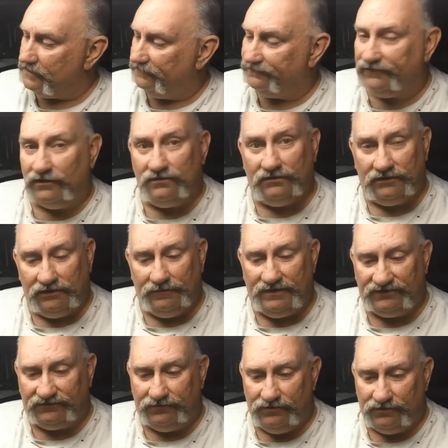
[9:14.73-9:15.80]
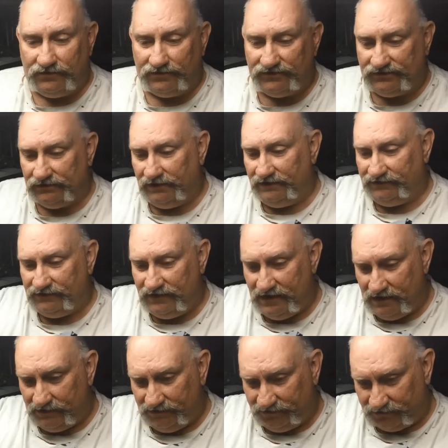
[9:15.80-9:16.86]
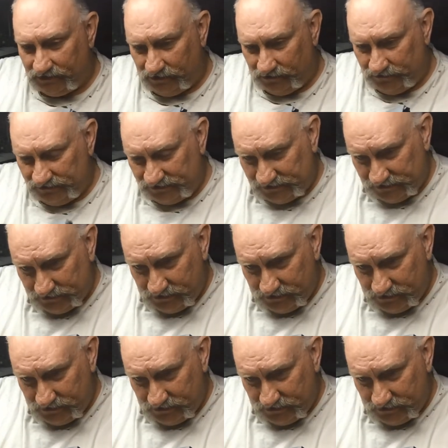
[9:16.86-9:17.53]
flow a little bit smoother so let's see how this goes